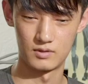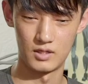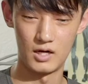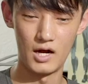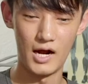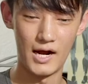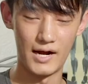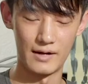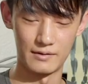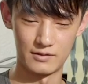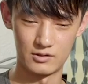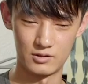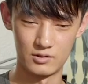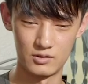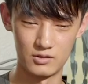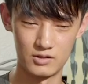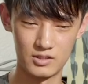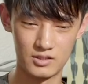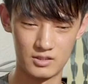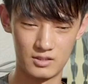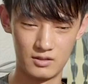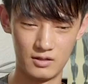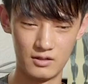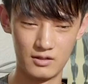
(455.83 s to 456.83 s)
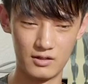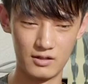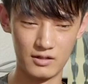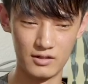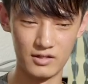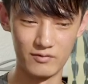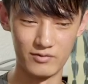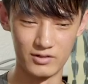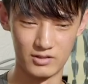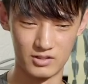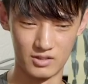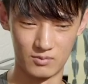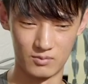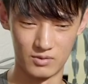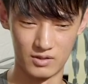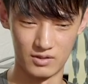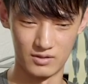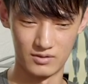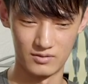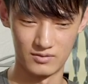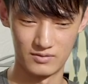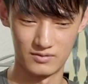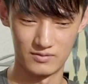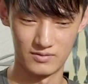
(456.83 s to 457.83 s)
Ah, so you just literally leave it
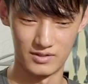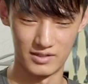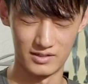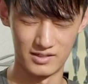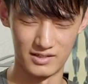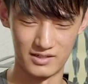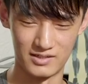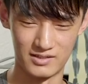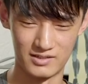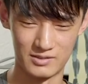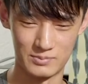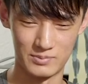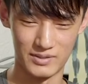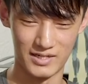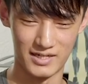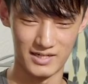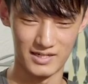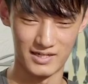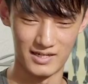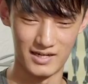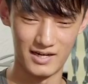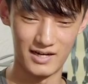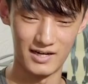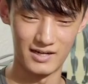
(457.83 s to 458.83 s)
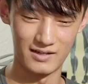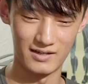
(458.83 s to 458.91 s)
somewhere and then probably